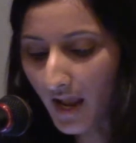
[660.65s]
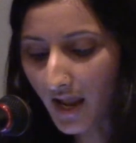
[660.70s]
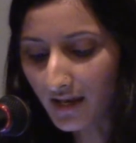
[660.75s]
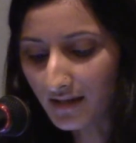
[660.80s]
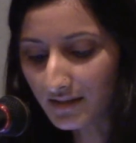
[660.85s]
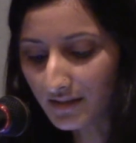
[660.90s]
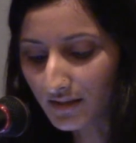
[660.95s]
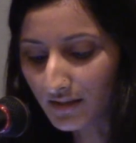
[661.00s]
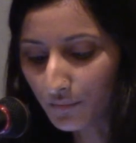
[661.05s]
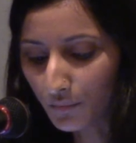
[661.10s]

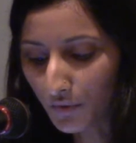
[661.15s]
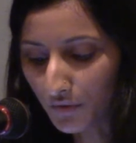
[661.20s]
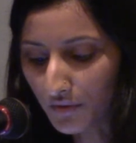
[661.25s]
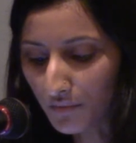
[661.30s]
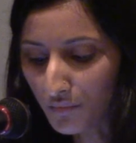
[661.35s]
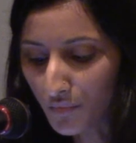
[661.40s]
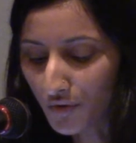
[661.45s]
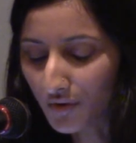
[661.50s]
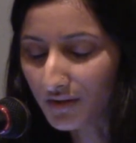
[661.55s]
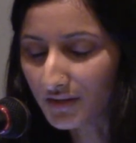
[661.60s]
ended with the
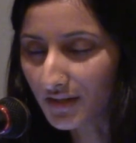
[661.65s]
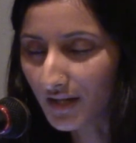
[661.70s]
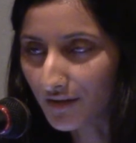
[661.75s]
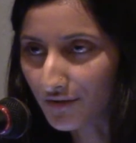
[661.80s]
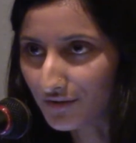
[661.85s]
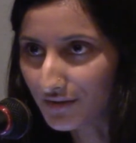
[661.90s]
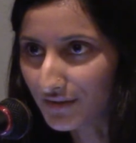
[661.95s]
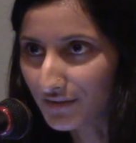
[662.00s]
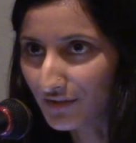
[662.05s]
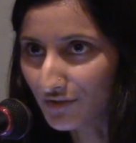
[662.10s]

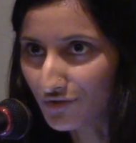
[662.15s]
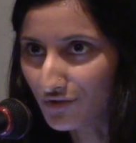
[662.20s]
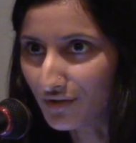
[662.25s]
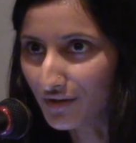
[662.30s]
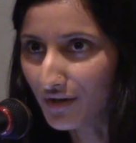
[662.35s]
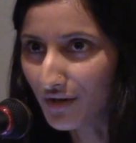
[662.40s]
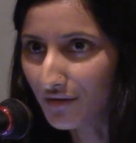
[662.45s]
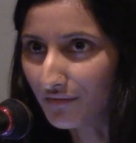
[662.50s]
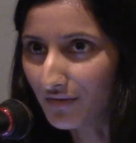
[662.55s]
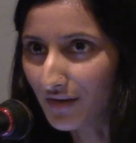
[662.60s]
Morgenthaler decision
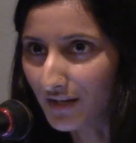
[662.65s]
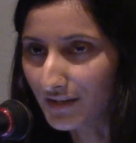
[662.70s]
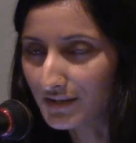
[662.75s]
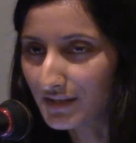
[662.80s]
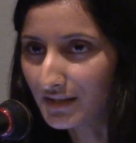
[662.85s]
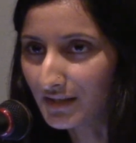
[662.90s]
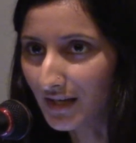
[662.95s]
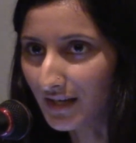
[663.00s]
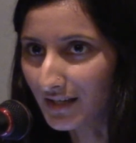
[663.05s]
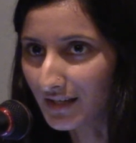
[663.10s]
of
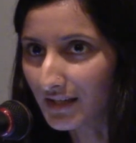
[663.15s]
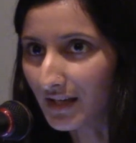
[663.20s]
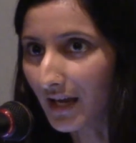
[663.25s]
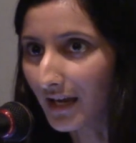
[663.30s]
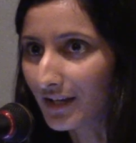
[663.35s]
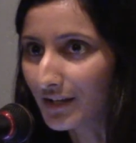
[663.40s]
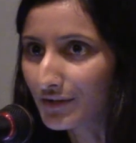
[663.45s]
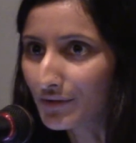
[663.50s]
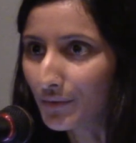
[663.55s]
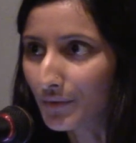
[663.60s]

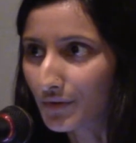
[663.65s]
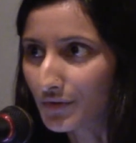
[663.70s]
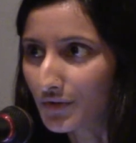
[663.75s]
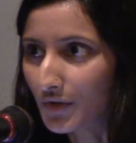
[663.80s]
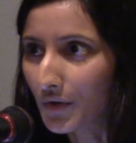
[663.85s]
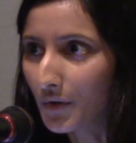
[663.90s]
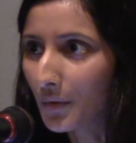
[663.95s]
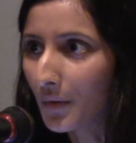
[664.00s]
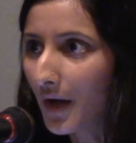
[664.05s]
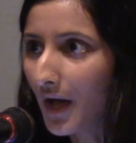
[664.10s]
1988, or
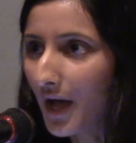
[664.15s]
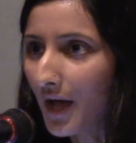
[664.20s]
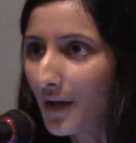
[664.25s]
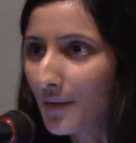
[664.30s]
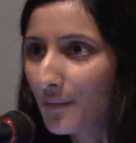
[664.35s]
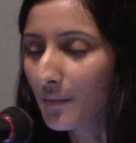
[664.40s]
so